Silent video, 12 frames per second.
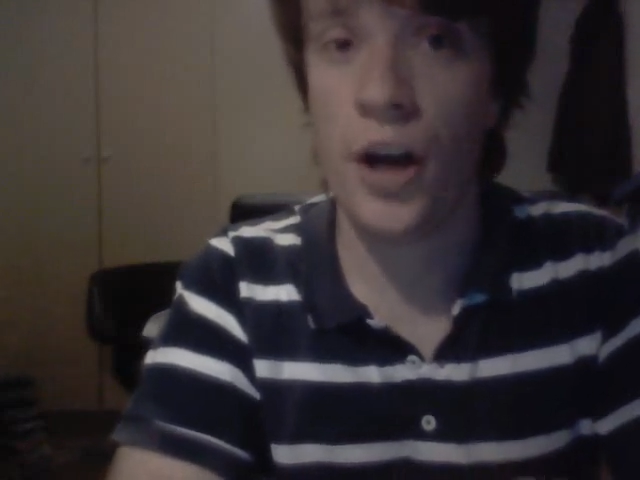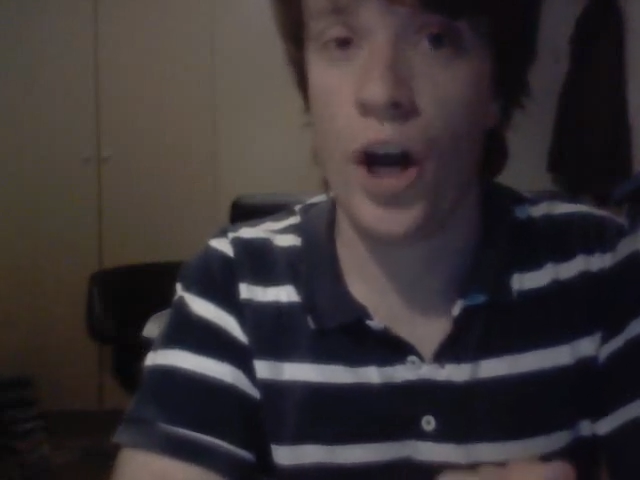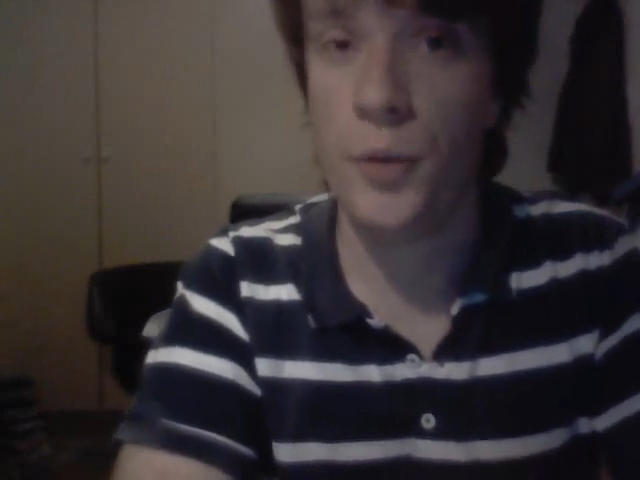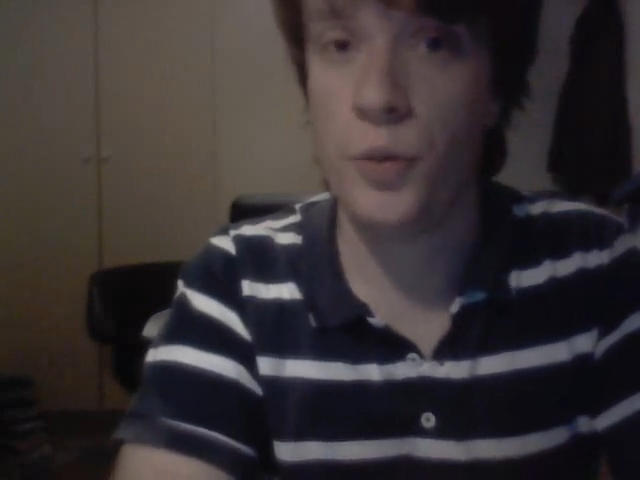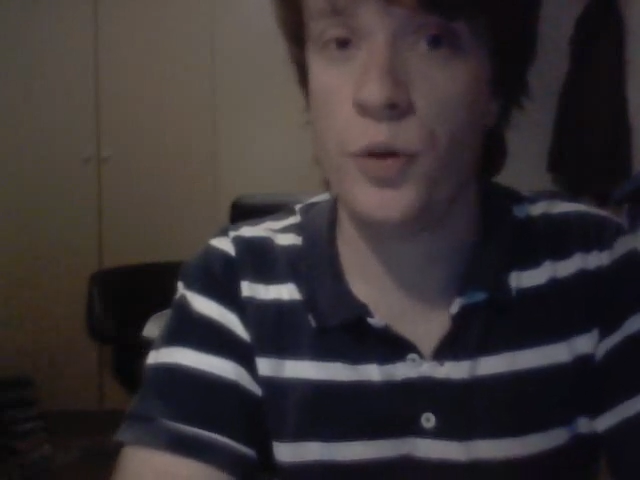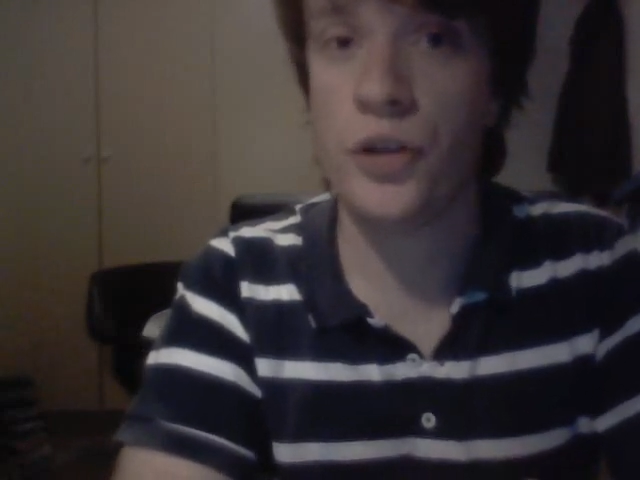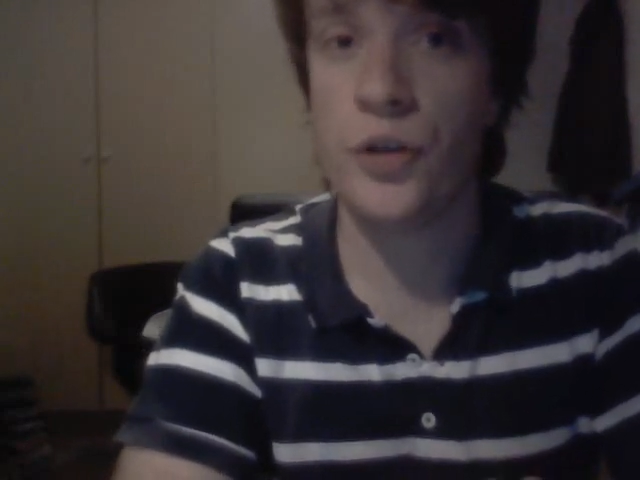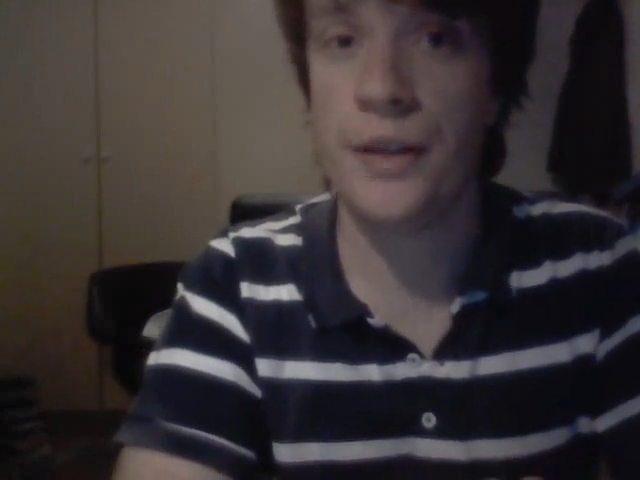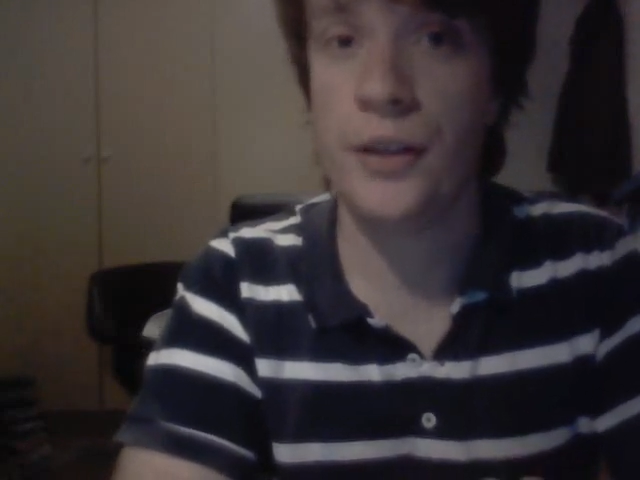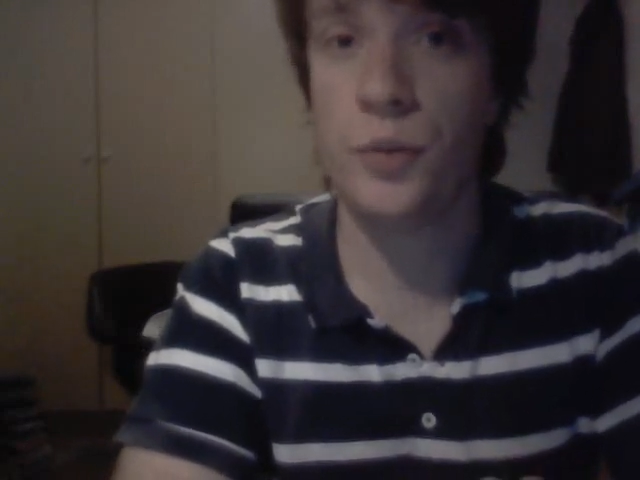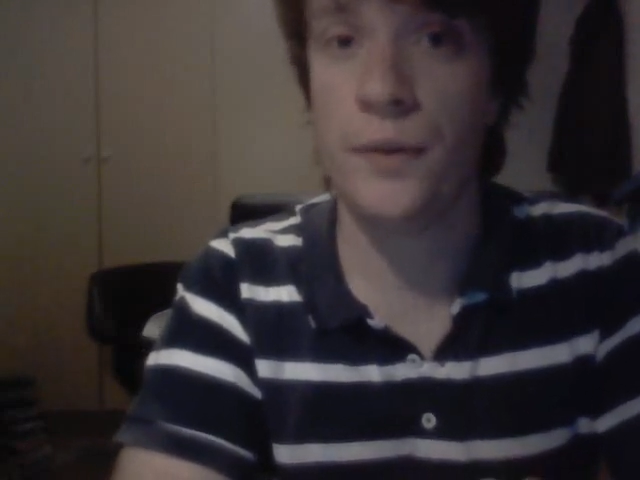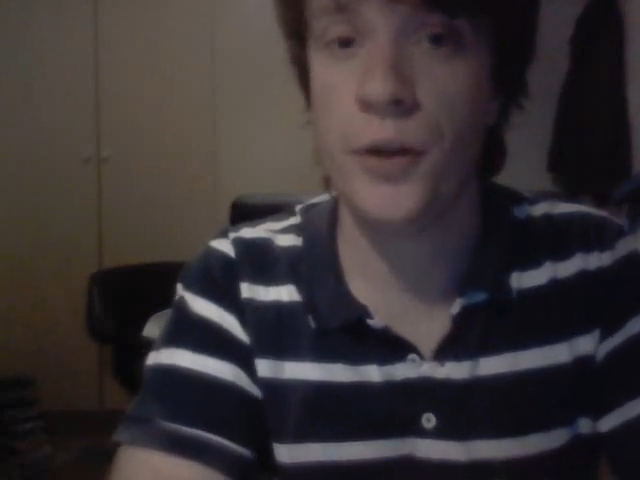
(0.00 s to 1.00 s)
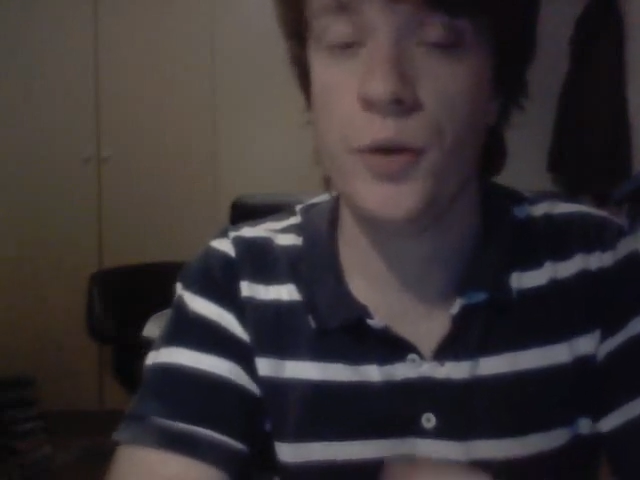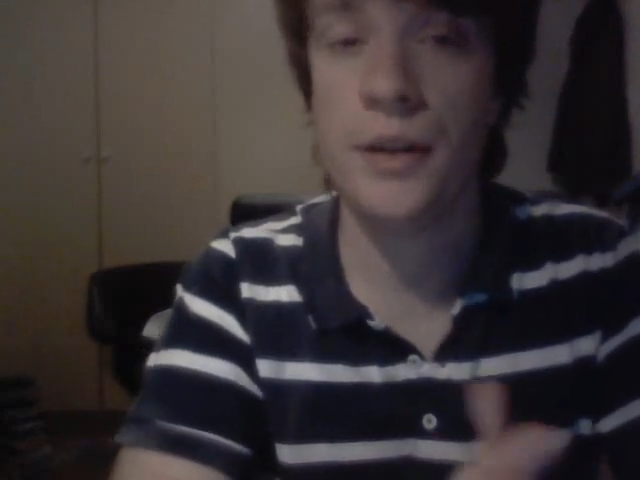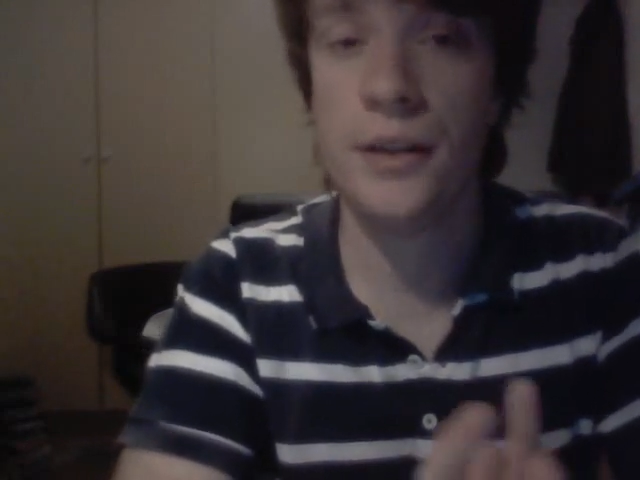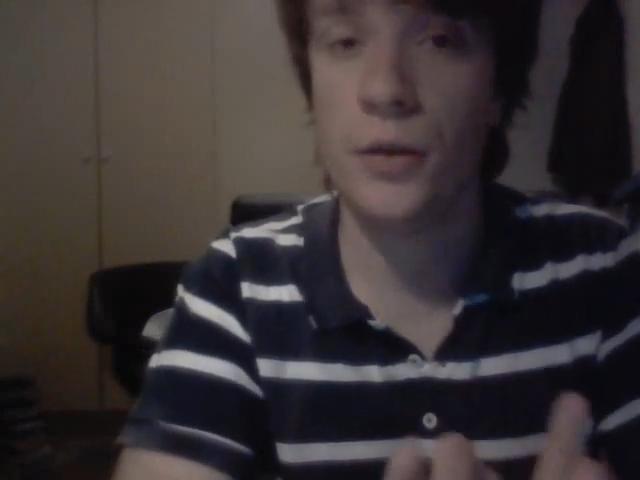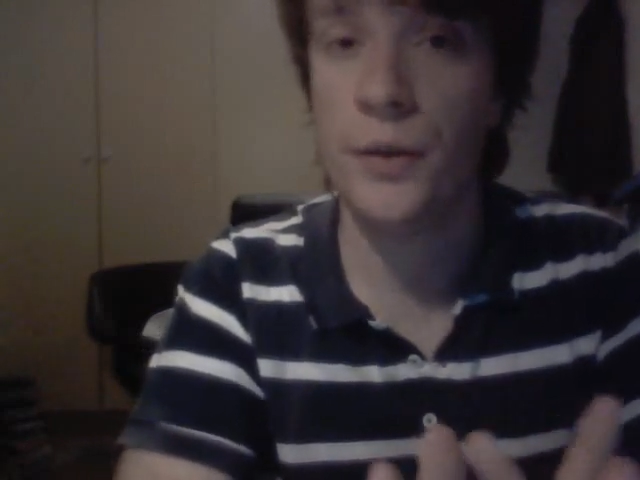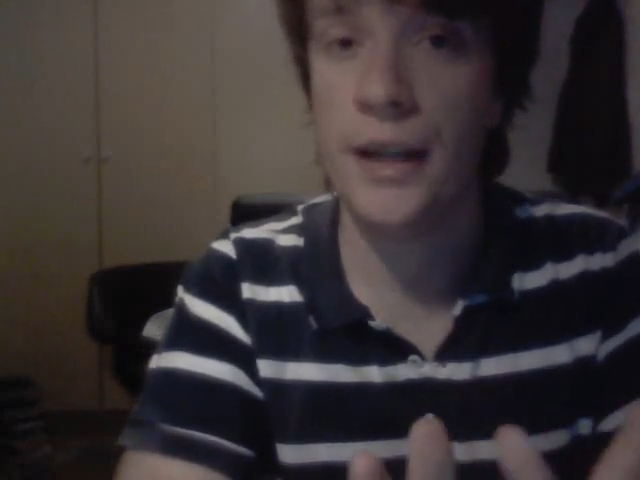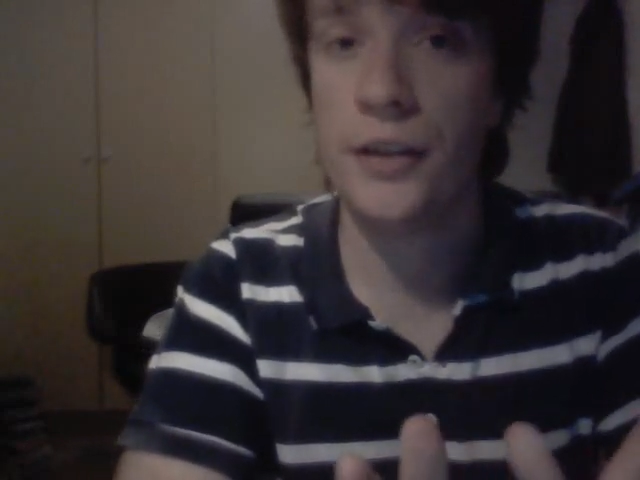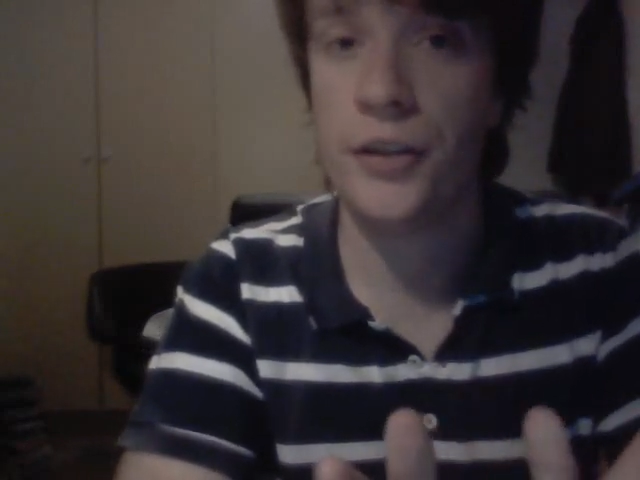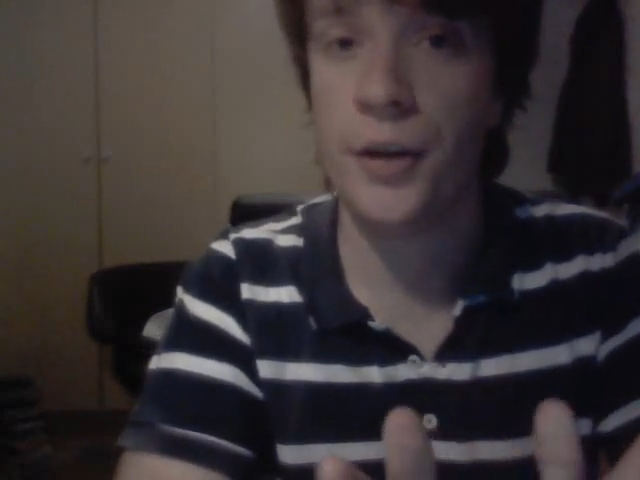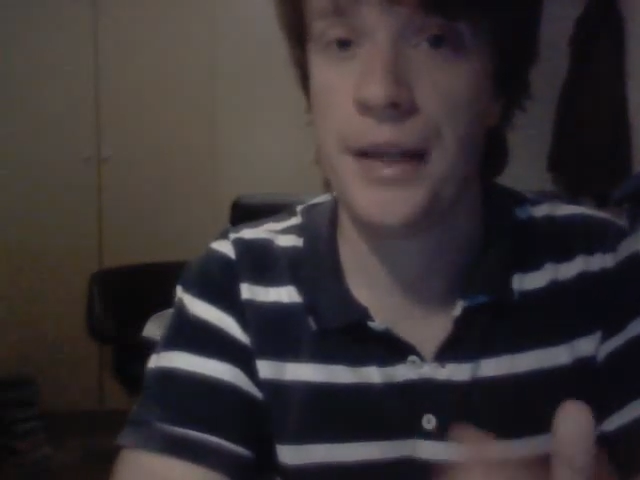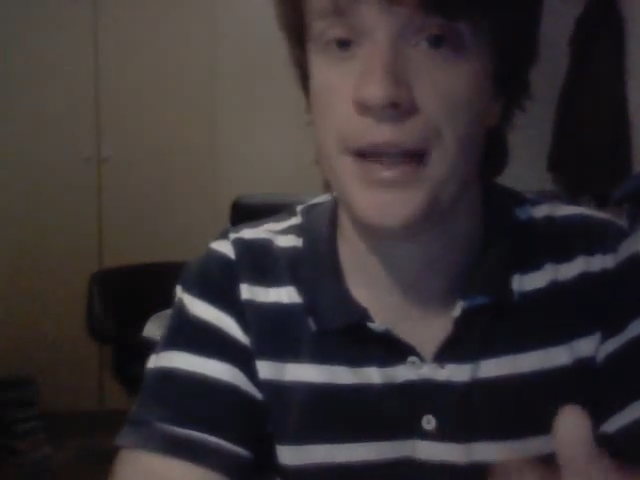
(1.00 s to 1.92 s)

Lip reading: I hope you enjoyed this review, and until next time,